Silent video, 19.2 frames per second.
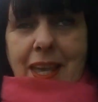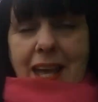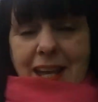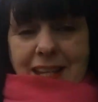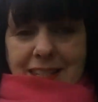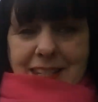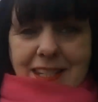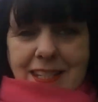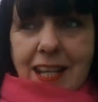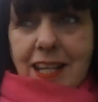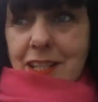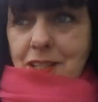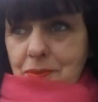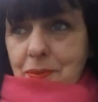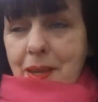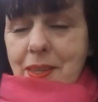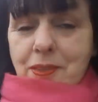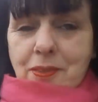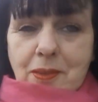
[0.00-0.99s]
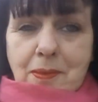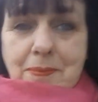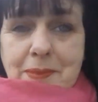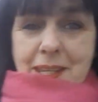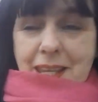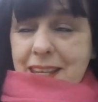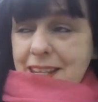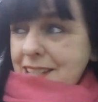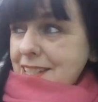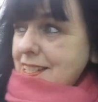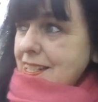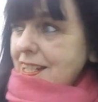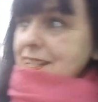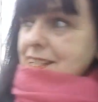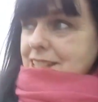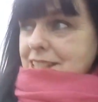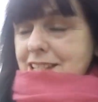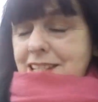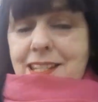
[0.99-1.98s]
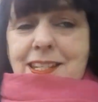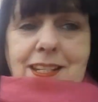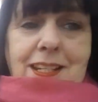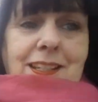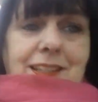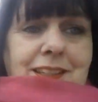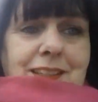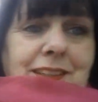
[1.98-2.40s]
yeah, today's weather update is